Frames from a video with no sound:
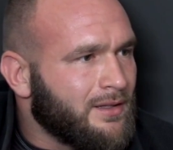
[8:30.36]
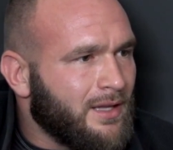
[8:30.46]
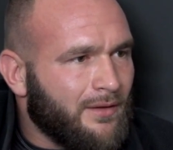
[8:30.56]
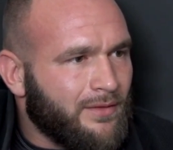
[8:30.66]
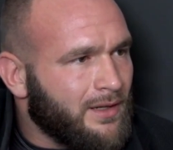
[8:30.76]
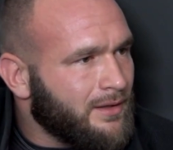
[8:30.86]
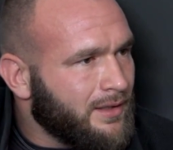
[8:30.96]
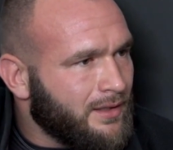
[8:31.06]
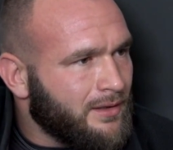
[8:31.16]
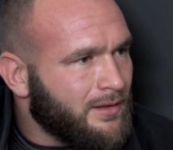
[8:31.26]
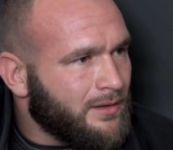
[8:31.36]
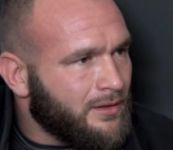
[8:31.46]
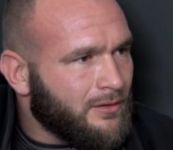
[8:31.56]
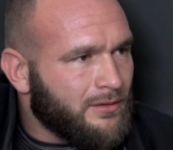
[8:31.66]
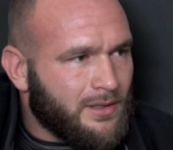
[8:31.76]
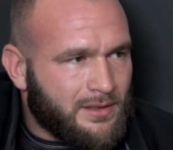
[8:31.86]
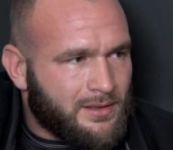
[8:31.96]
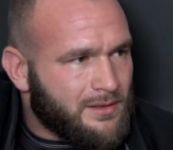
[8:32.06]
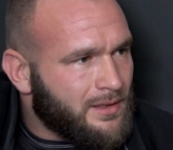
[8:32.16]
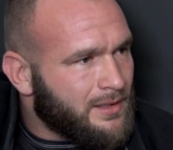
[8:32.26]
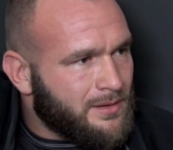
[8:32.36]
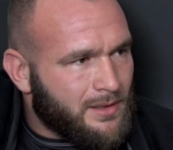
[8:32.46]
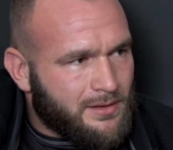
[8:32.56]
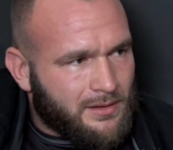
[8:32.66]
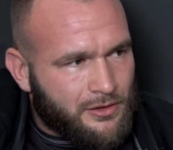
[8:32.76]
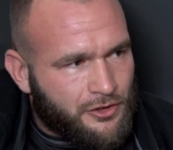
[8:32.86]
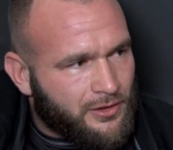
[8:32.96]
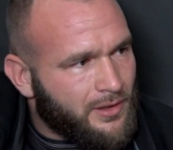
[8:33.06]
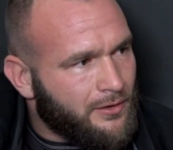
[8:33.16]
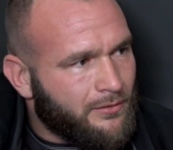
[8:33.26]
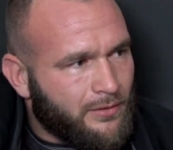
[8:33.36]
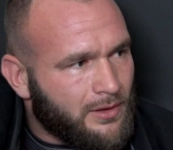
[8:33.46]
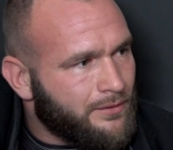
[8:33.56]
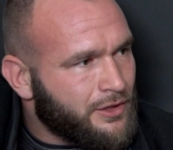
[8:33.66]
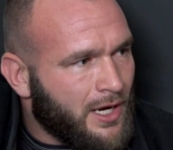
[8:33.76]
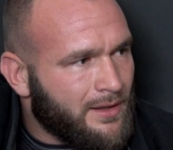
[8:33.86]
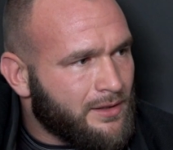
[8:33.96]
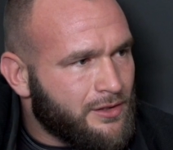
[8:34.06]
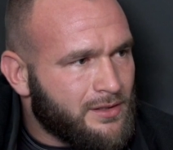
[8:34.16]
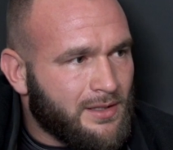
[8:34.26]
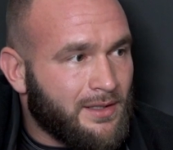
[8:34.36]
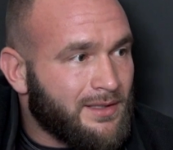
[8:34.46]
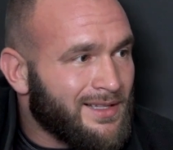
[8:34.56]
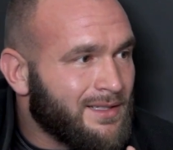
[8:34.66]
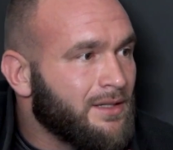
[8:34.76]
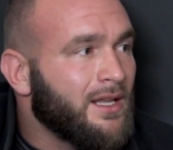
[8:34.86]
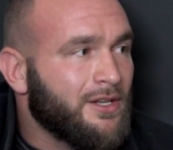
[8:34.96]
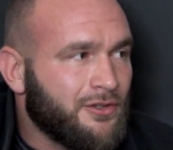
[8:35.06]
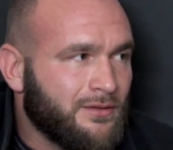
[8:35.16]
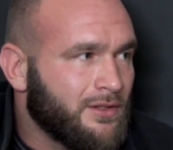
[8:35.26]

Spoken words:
definitely, it's a journey full of challenges. I think that's the nature of